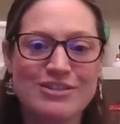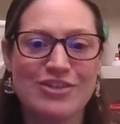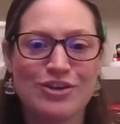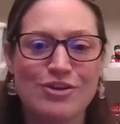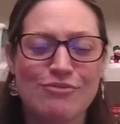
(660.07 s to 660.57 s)
a
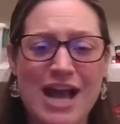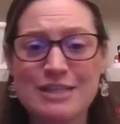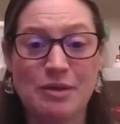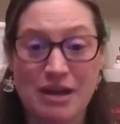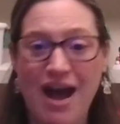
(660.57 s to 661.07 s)
third wise
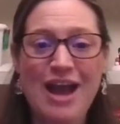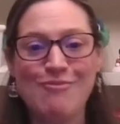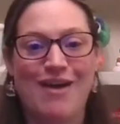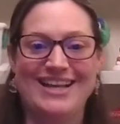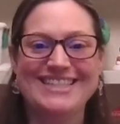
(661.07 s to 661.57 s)
man? I
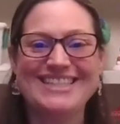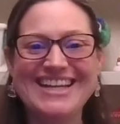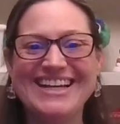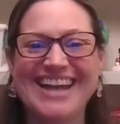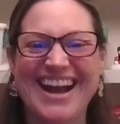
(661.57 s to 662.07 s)
was,
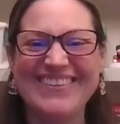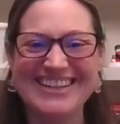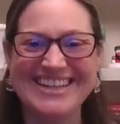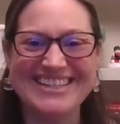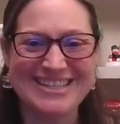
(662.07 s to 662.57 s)

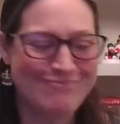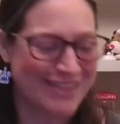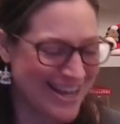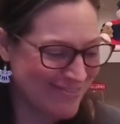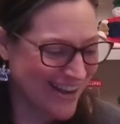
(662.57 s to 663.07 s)
because he
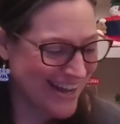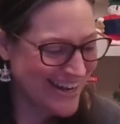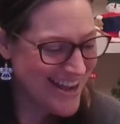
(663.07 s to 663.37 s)
played one.